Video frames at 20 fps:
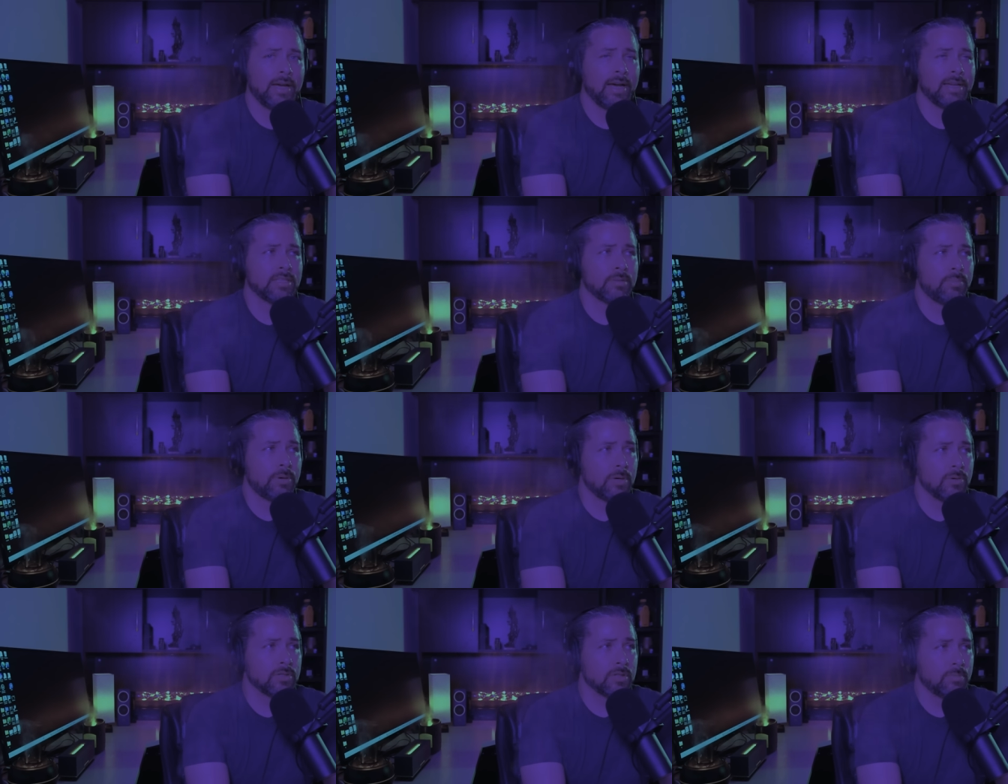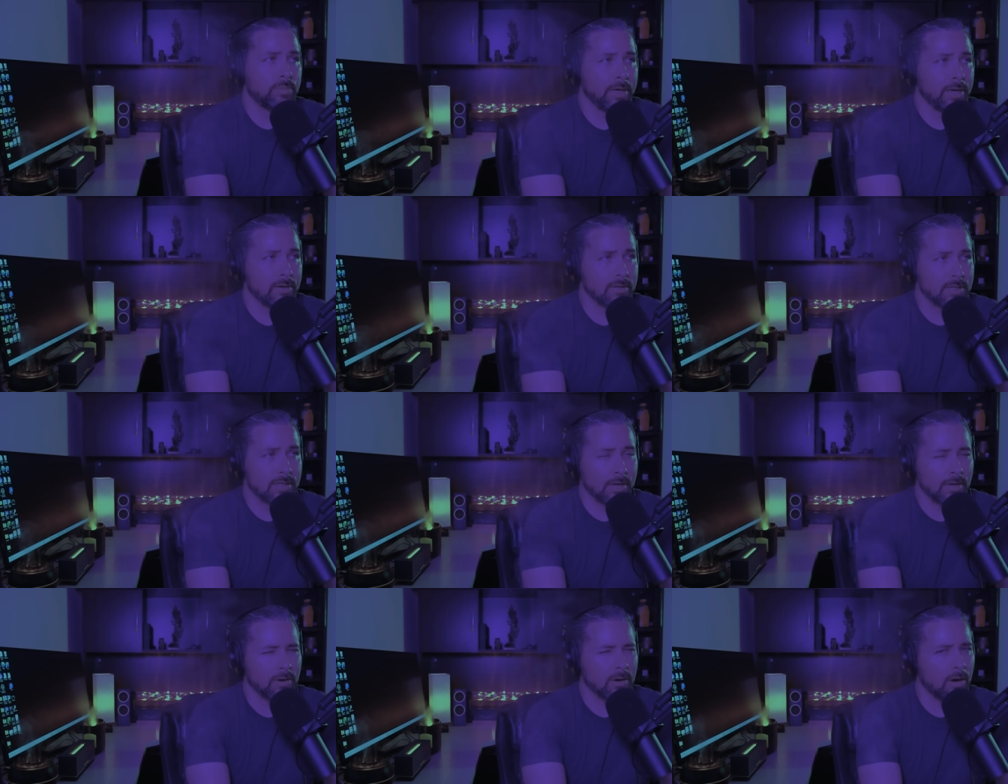as opposed to
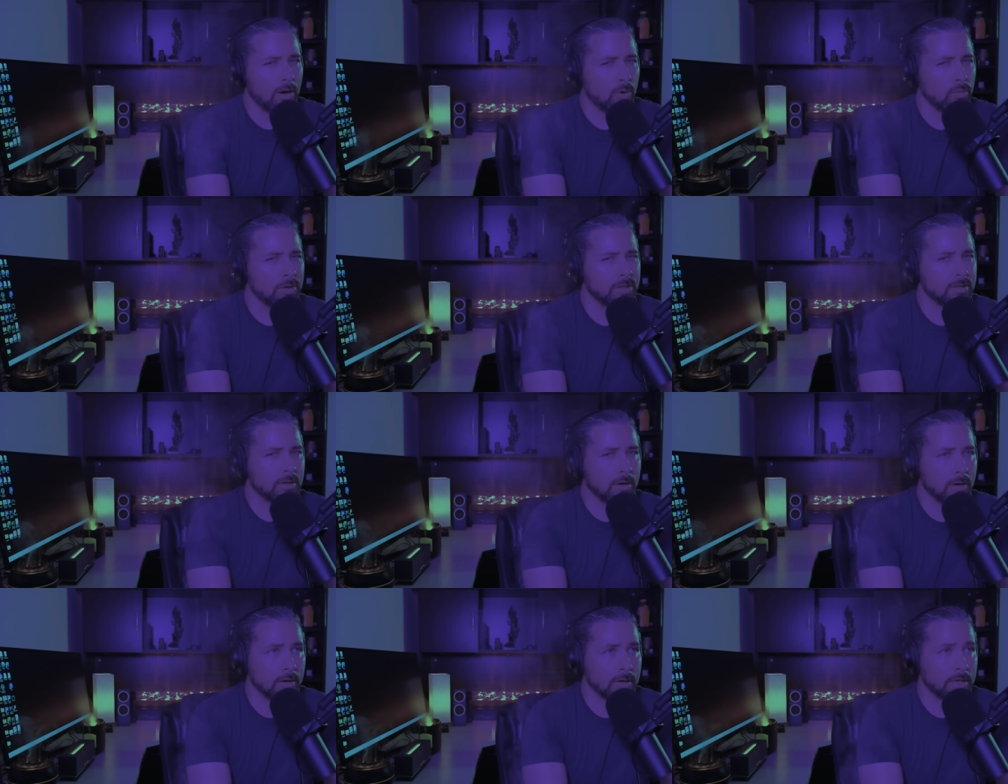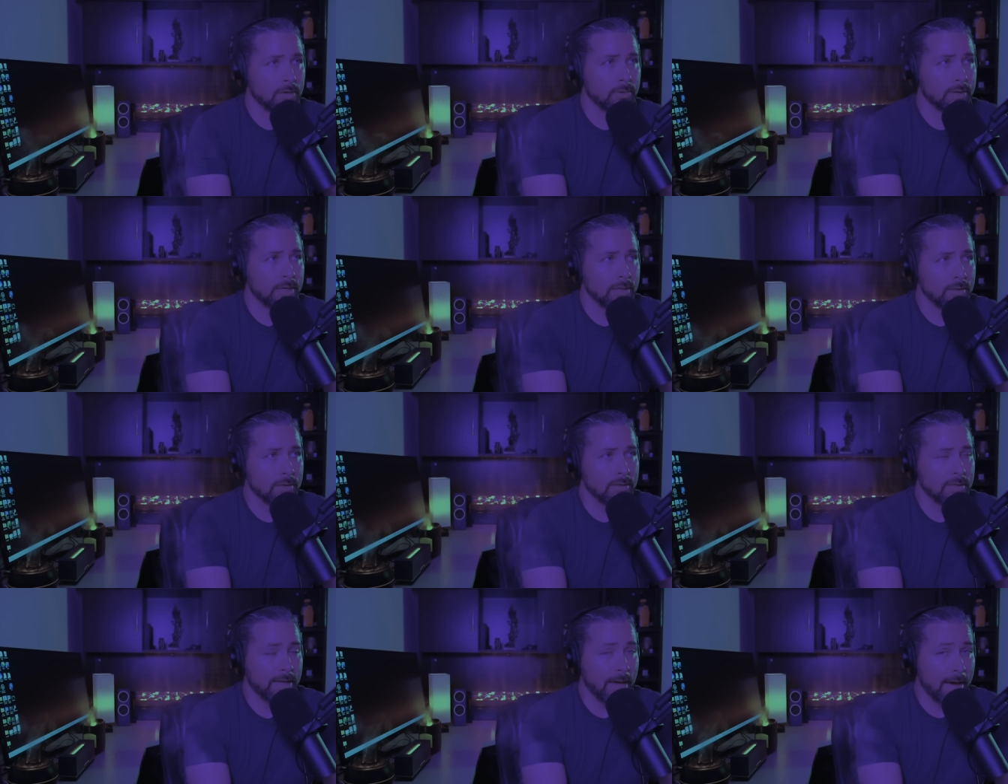parents that are always
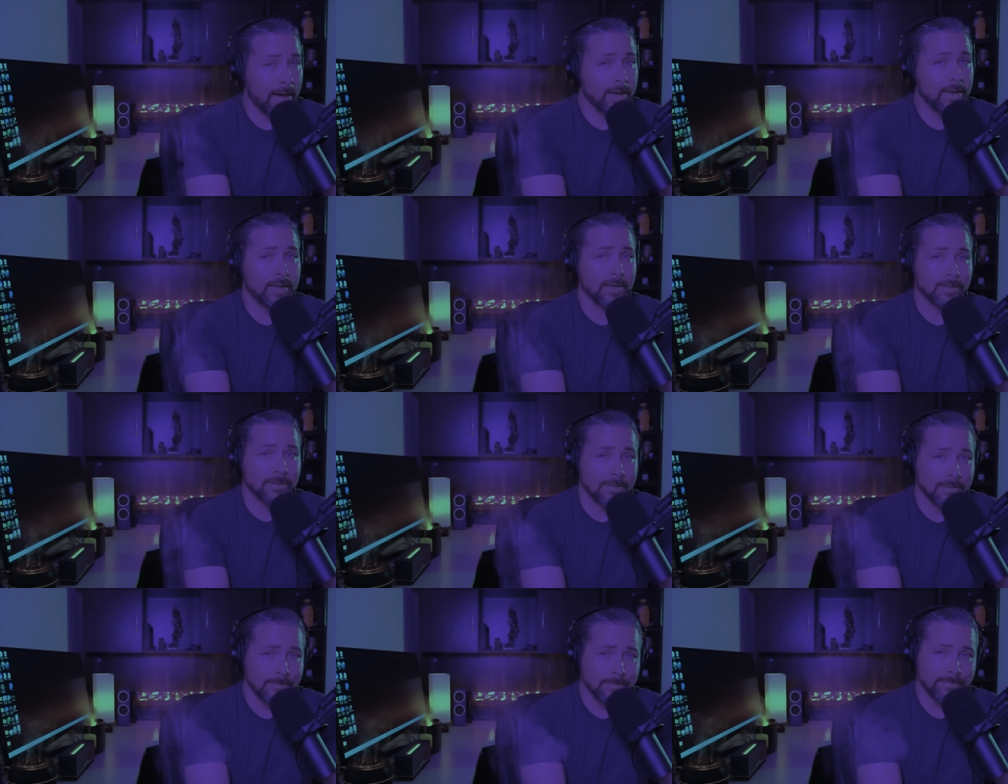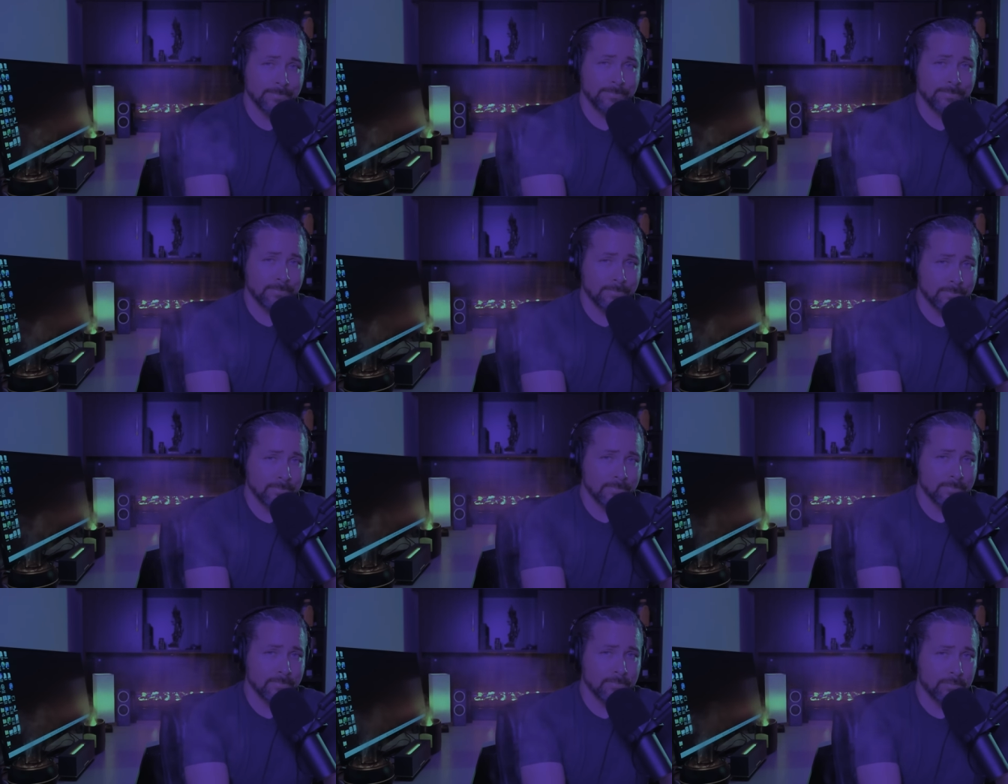arguing? Yeah, it is.
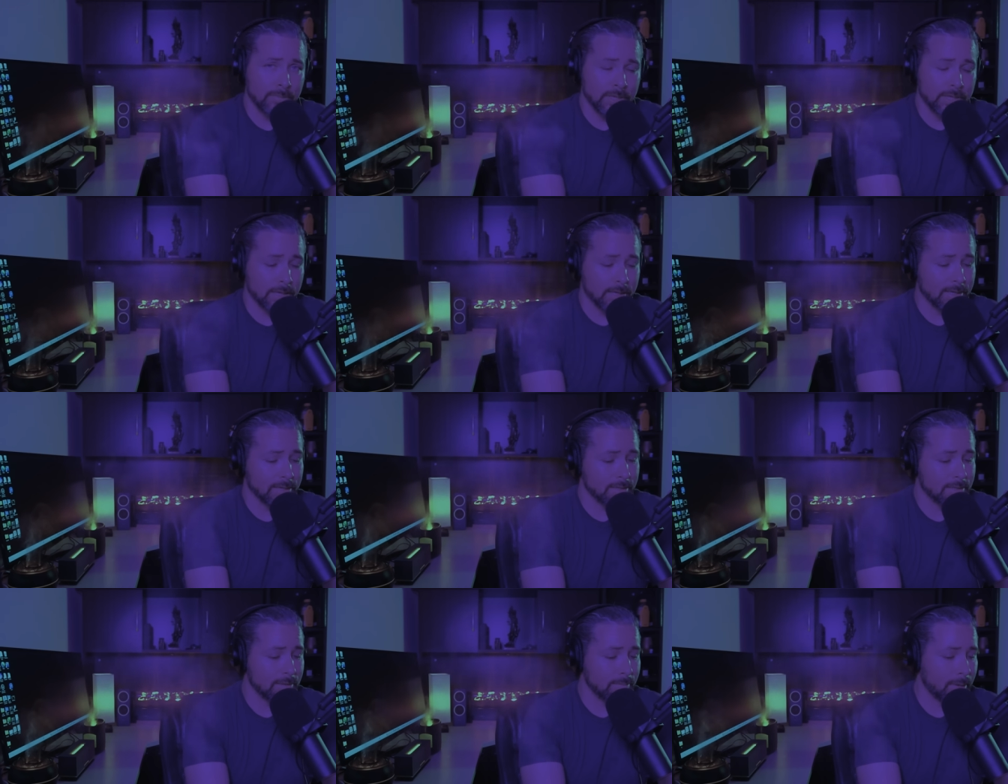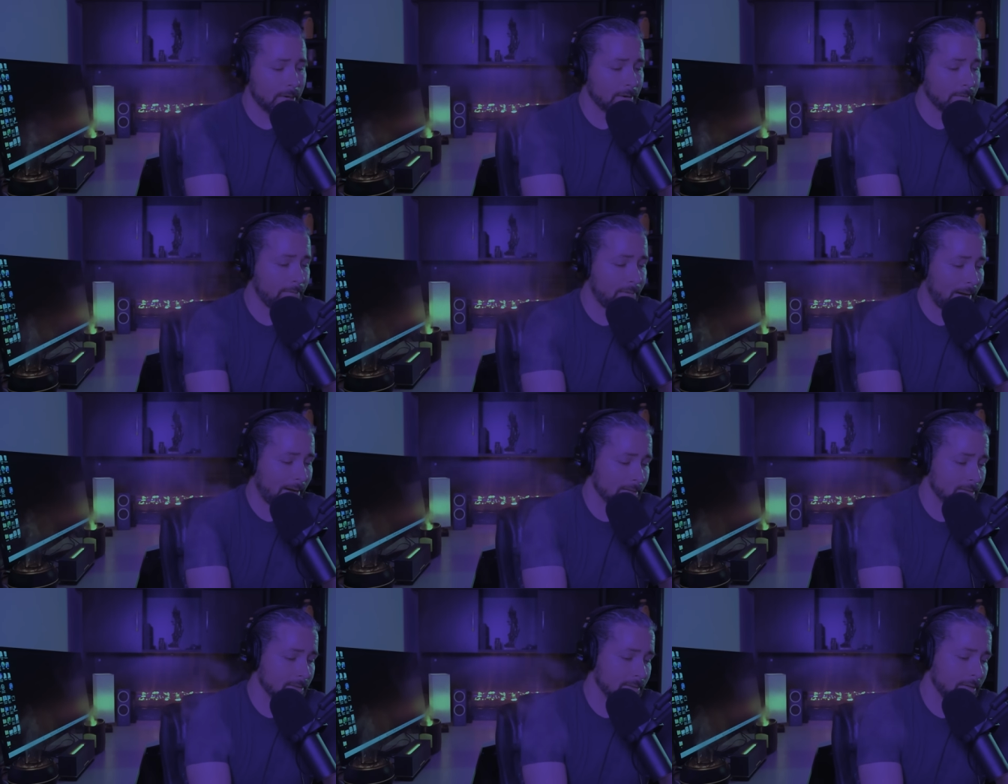Because, matter of
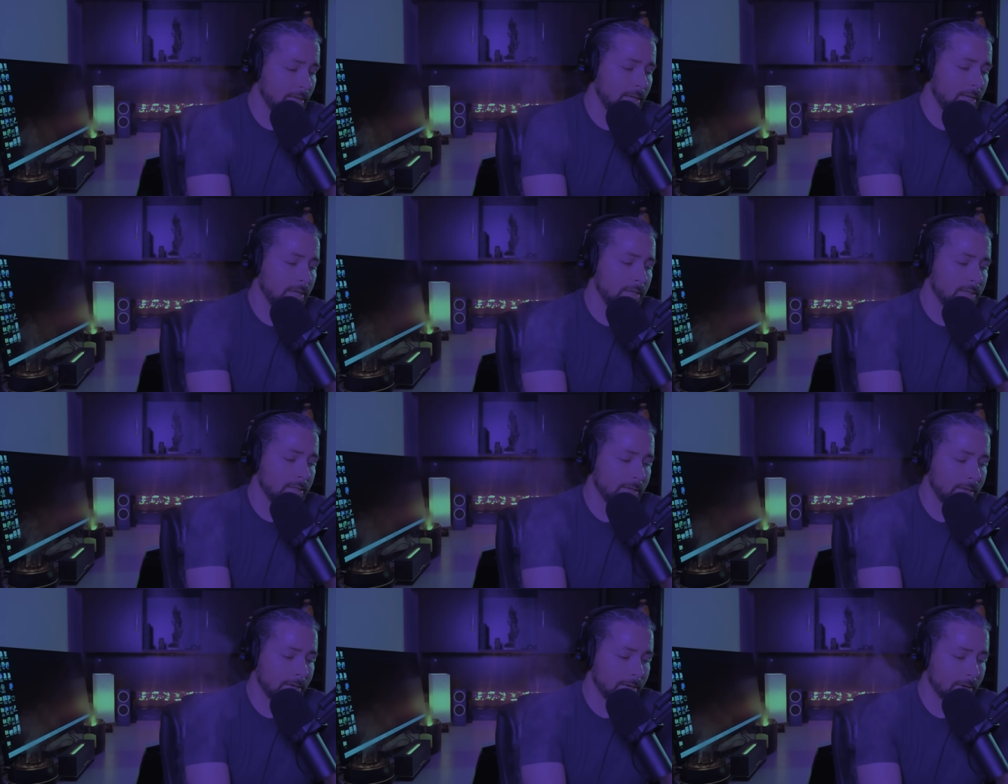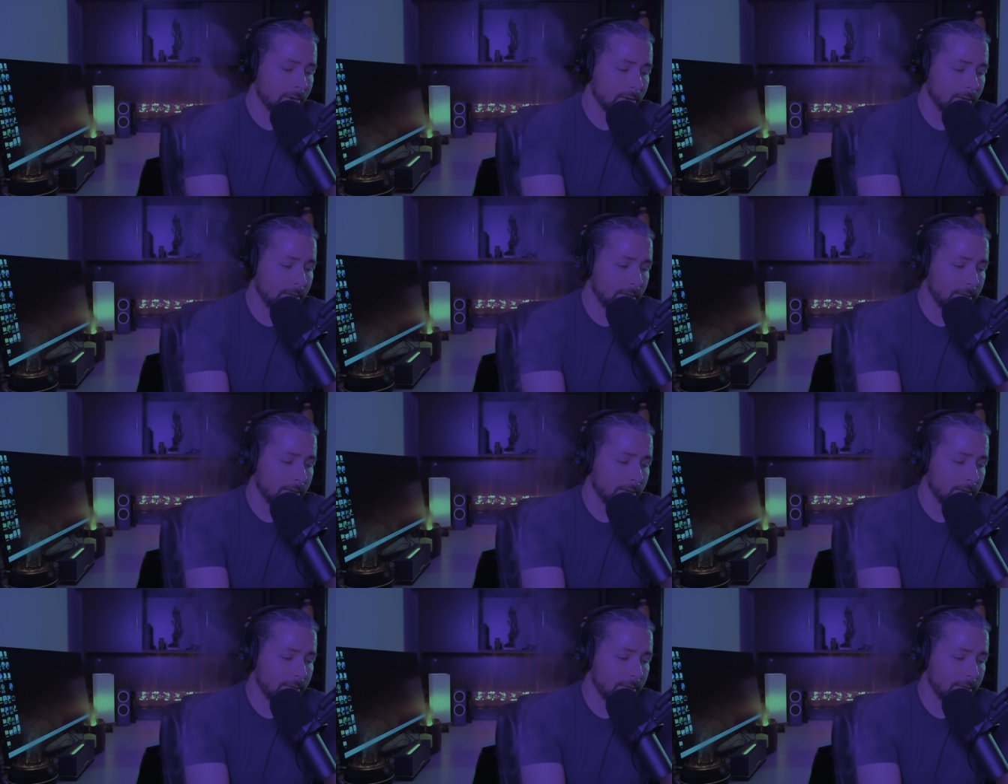fact, there